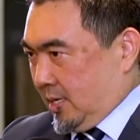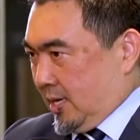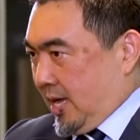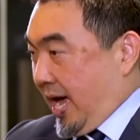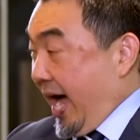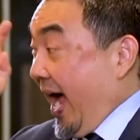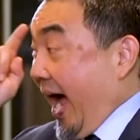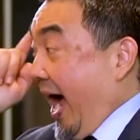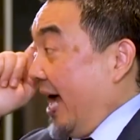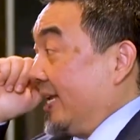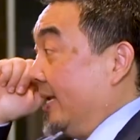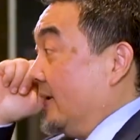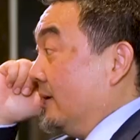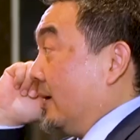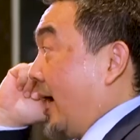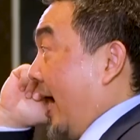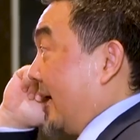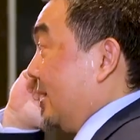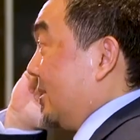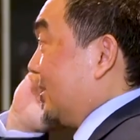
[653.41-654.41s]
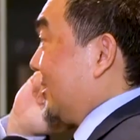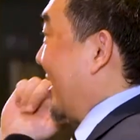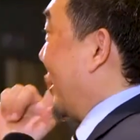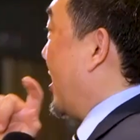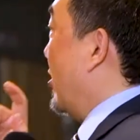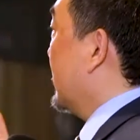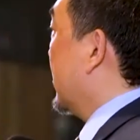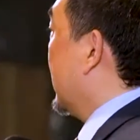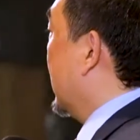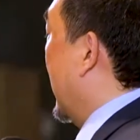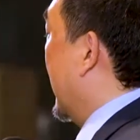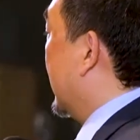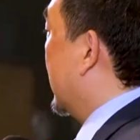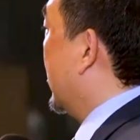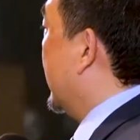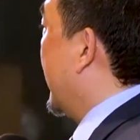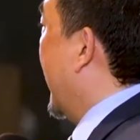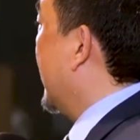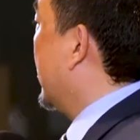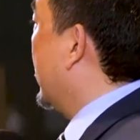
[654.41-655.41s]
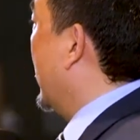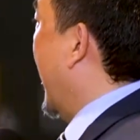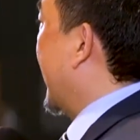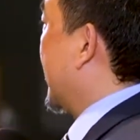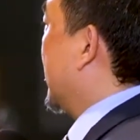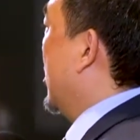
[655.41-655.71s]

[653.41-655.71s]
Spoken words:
I didn't set out today to actually